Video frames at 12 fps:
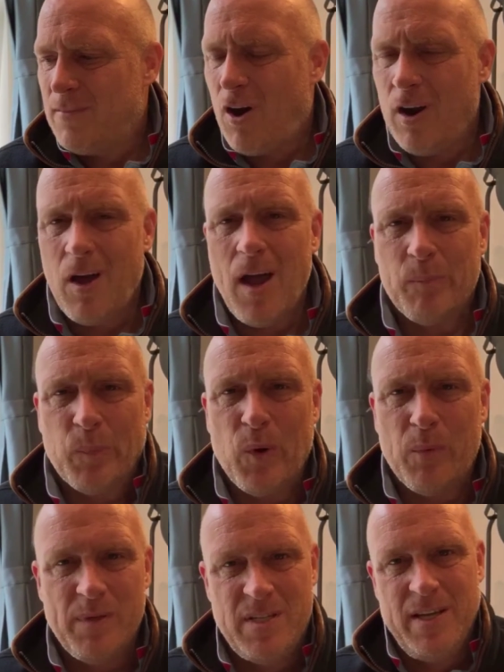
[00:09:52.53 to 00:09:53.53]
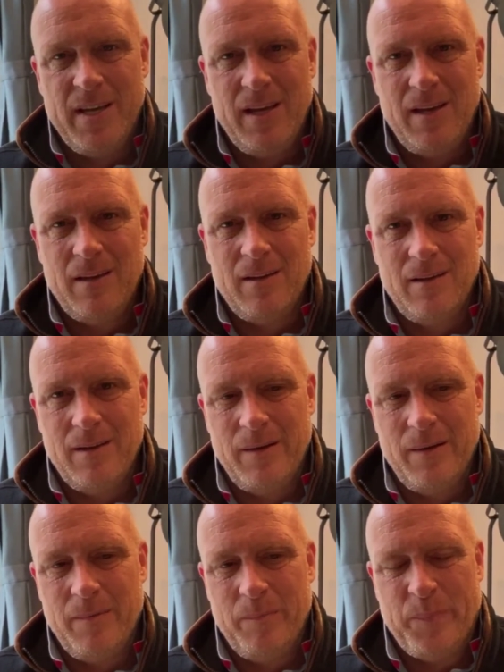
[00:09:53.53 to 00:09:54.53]
I like property,
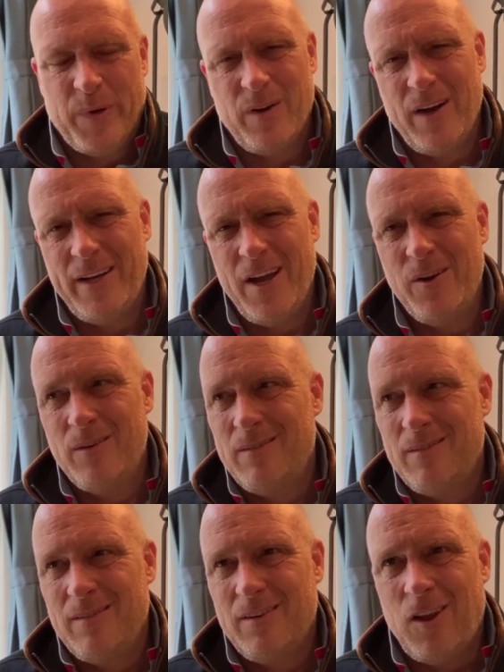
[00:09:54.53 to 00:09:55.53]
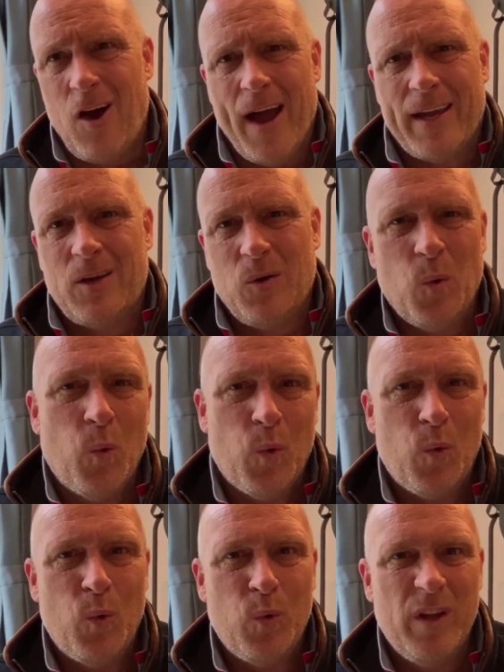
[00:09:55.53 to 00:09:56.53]
but I don't like
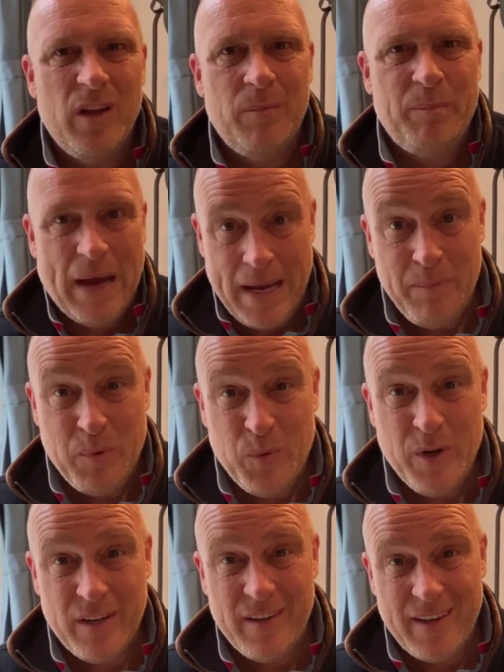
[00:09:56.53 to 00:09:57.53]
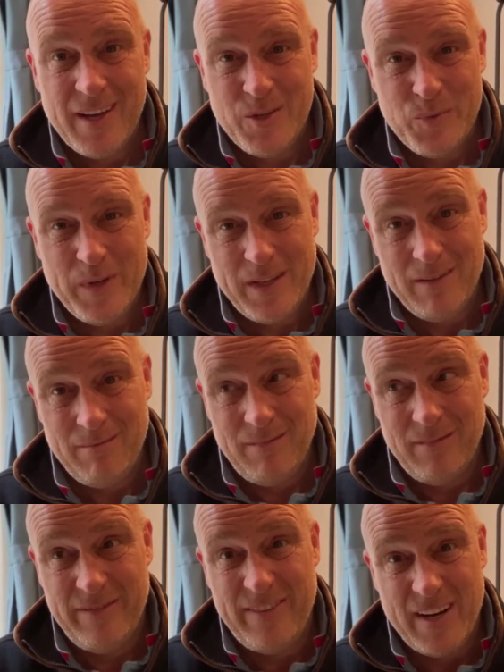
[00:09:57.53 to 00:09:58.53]
all the paperwork that goes with it.
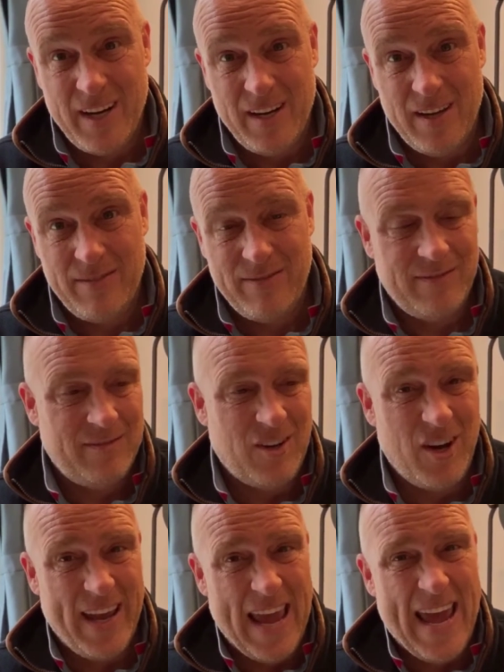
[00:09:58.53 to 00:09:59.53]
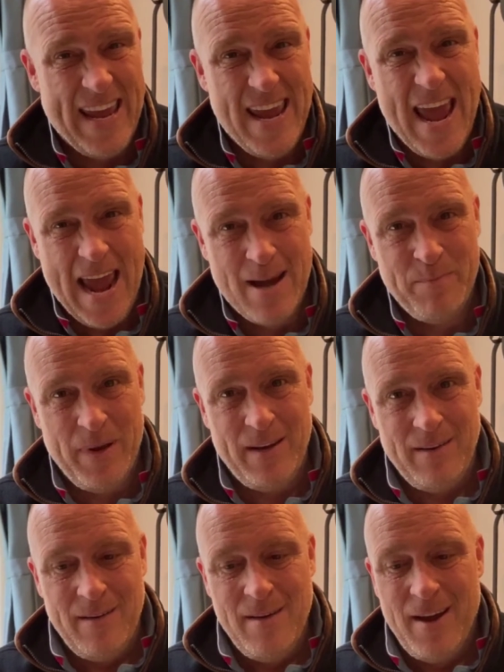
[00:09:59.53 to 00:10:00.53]
funny enough. I hate
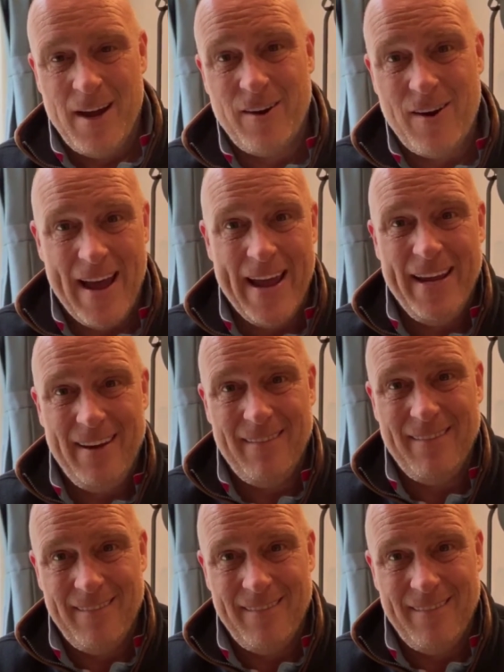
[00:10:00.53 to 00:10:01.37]
admin and I hate